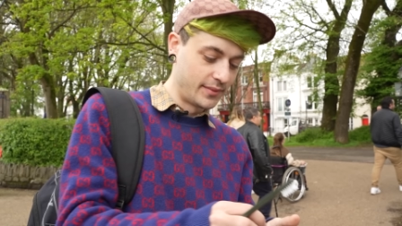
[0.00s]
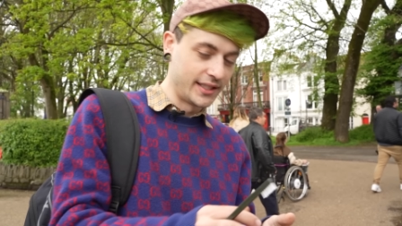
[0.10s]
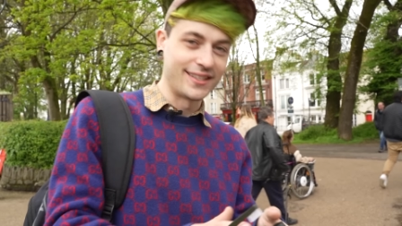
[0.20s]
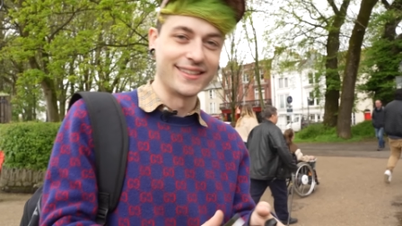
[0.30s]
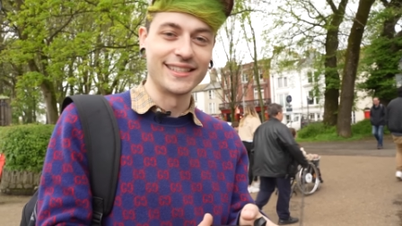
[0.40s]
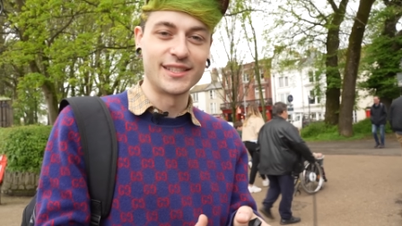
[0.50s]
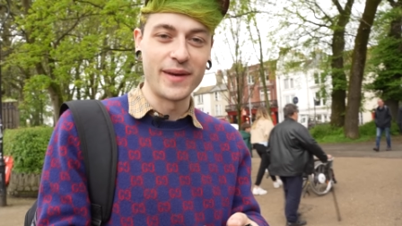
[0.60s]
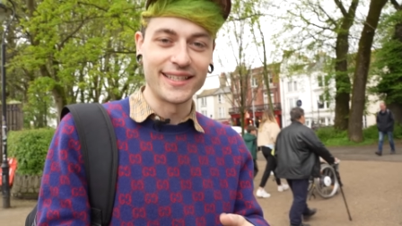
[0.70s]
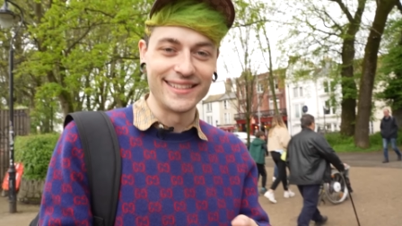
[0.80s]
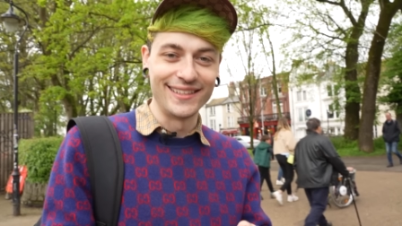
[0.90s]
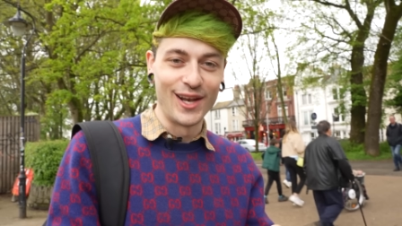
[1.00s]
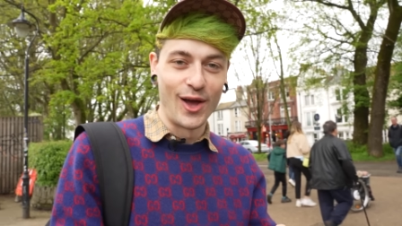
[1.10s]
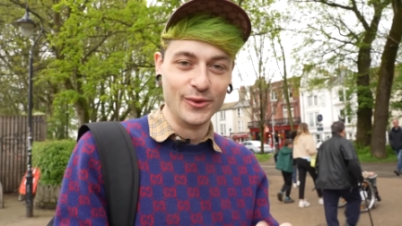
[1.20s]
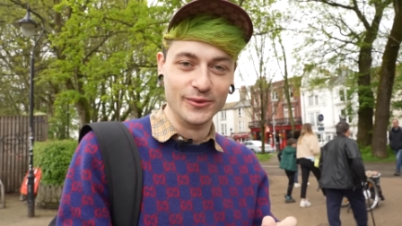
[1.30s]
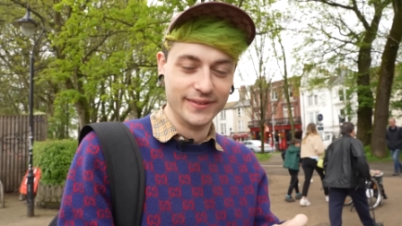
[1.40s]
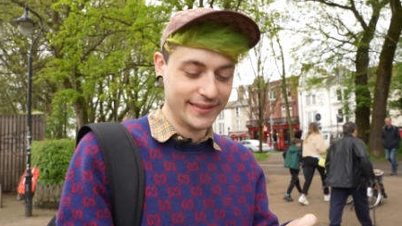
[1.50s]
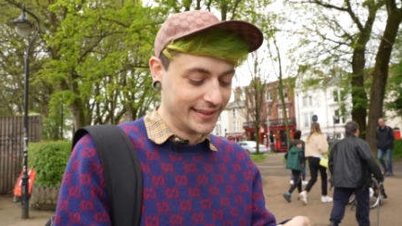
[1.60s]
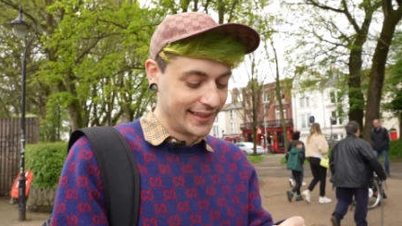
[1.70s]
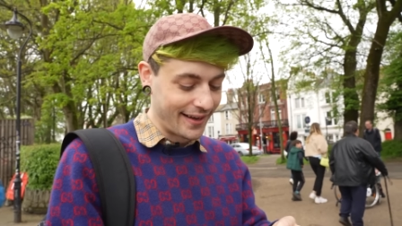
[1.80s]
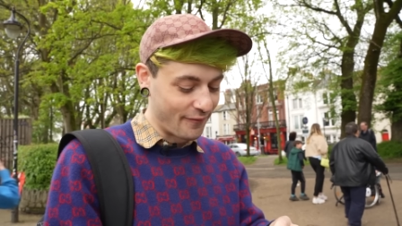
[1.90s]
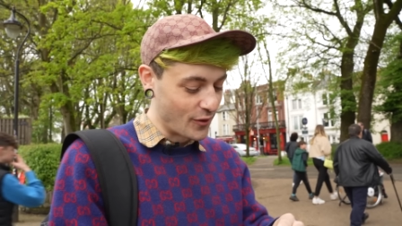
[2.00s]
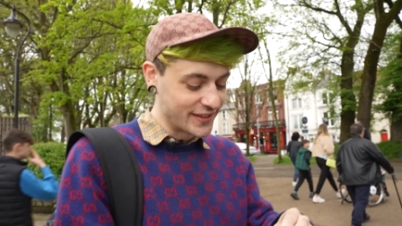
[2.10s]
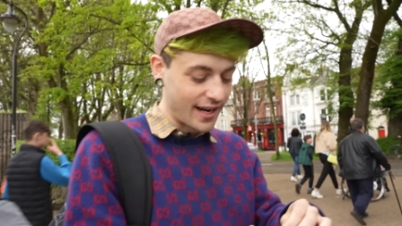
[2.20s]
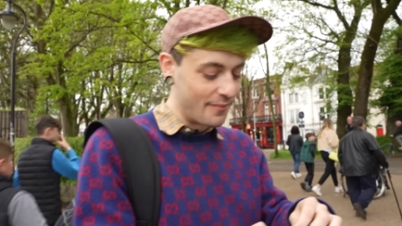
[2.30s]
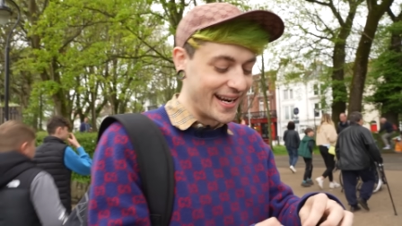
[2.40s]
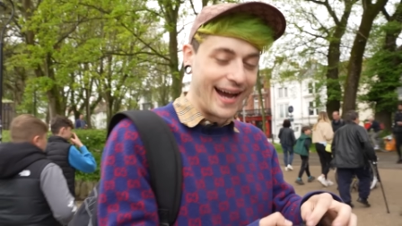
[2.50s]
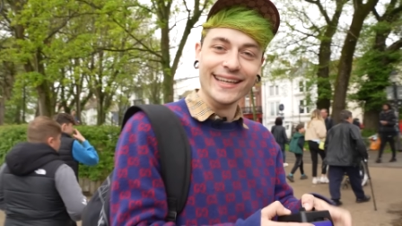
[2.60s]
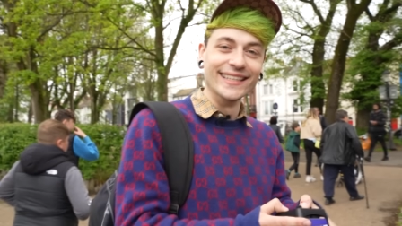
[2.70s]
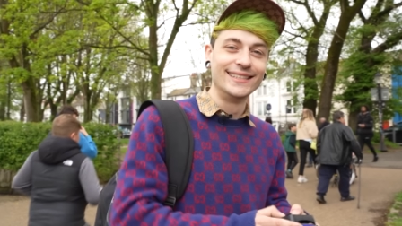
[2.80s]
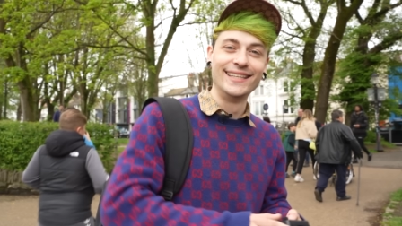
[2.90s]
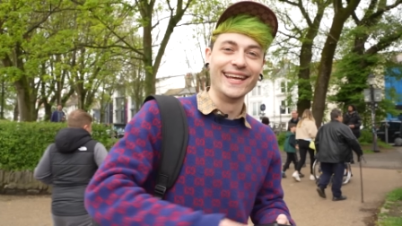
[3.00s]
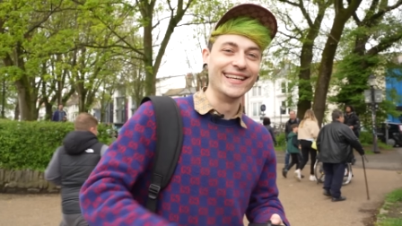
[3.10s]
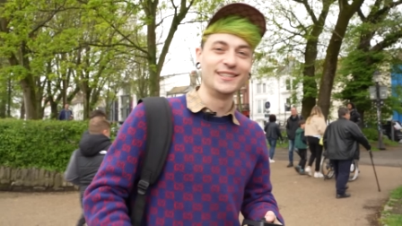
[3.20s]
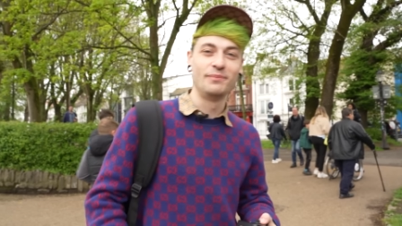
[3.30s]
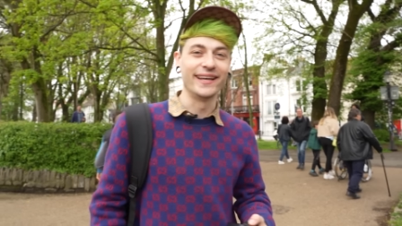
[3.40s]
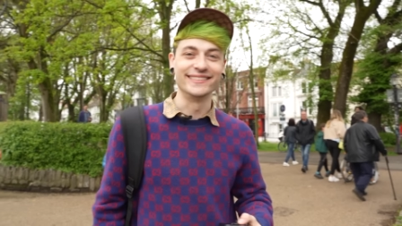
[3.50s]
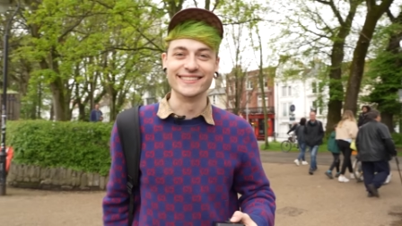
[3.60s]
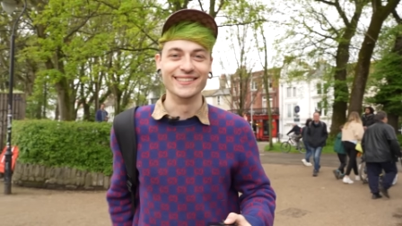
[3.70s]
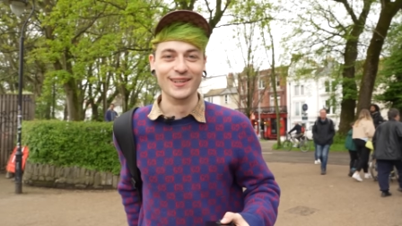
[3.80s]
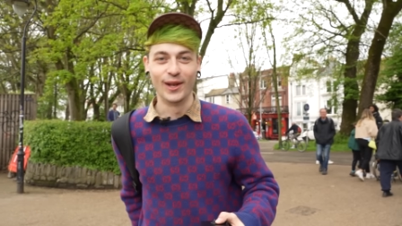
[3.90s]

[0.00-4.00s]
It's, it's expecting low. Everyone's coming out here today expecting